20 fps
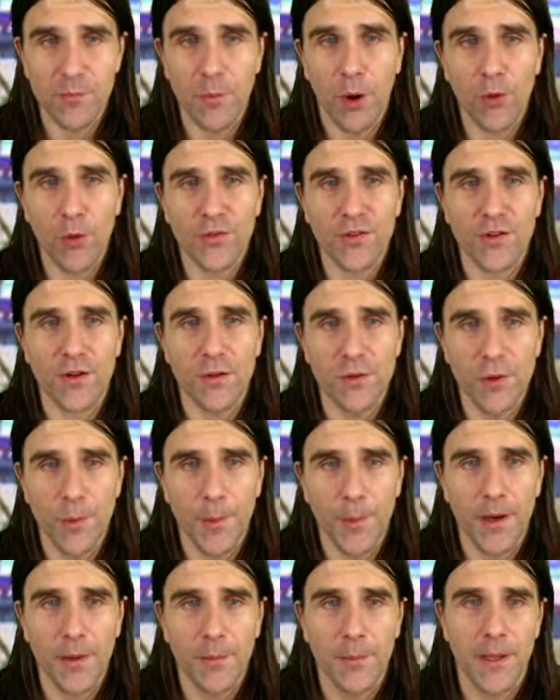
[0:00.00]
Most
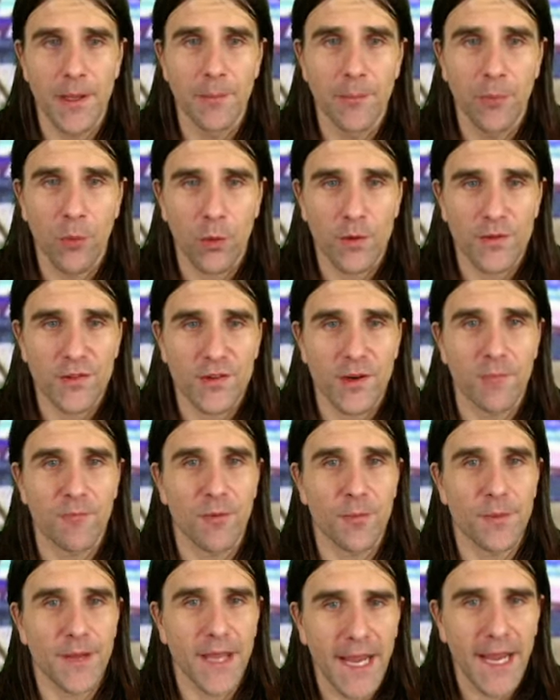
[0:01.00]
aluminum imports come
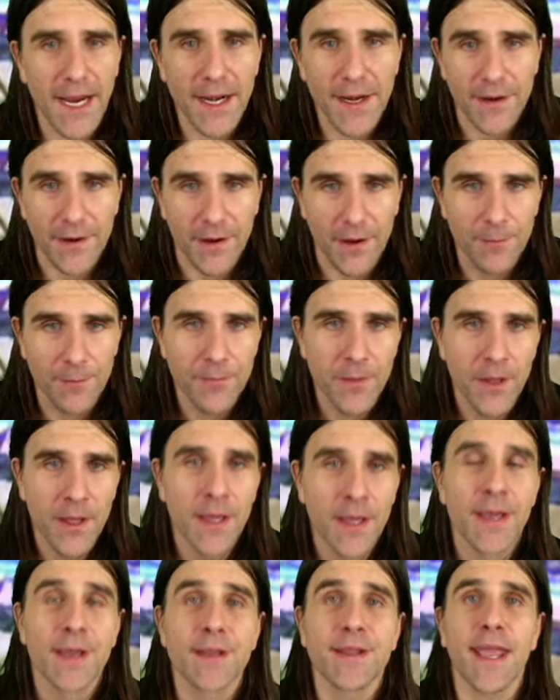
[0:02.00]
from Canada.
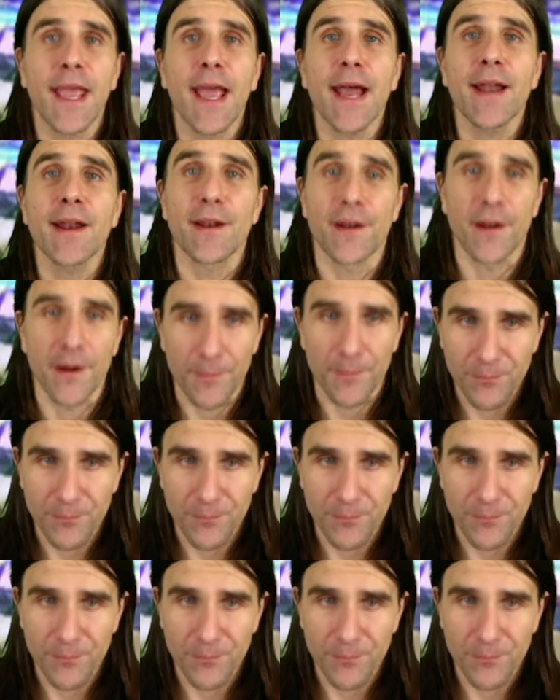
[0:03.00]
Canada!